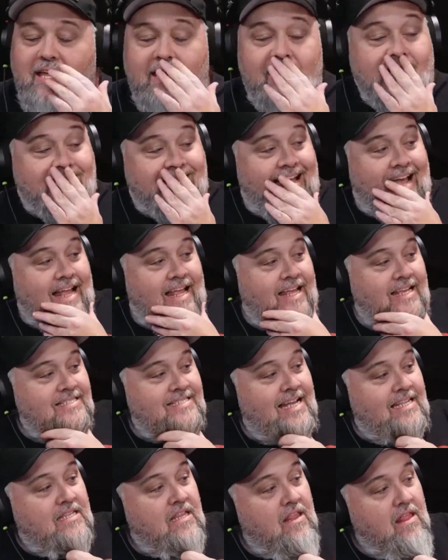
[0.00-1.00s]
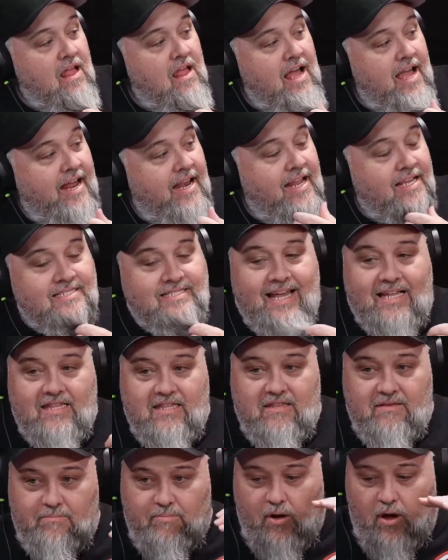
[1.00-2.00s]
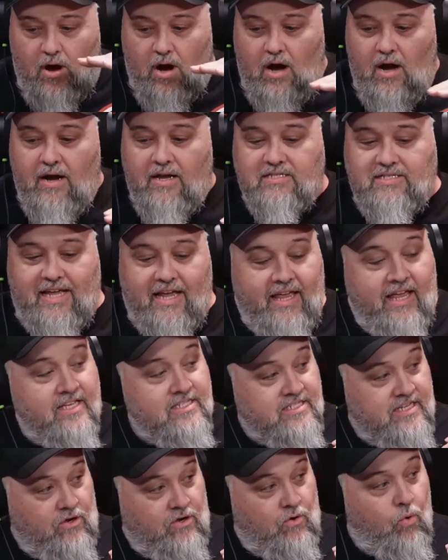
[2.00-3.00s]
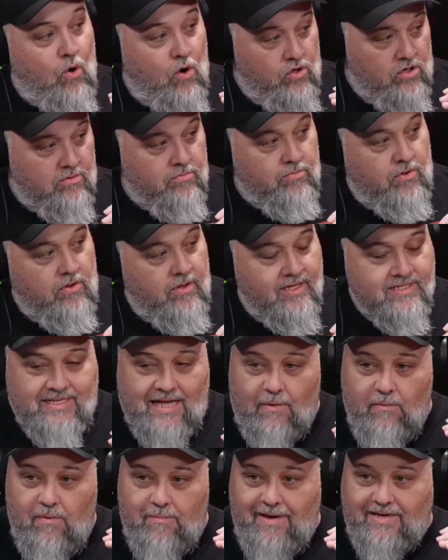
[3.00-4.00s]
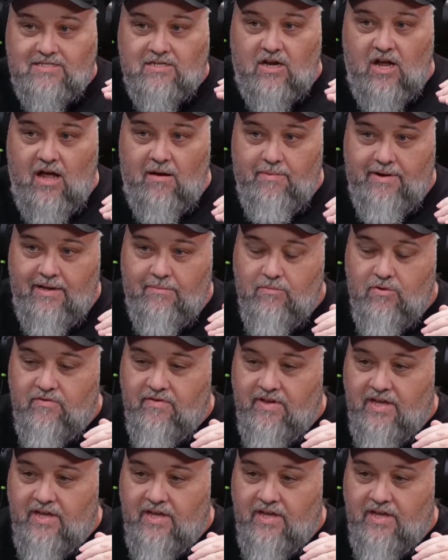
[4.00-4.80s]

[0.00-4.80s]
Is that the line? Is that the bar? Is it quotable? Is that what makes a comedy movie?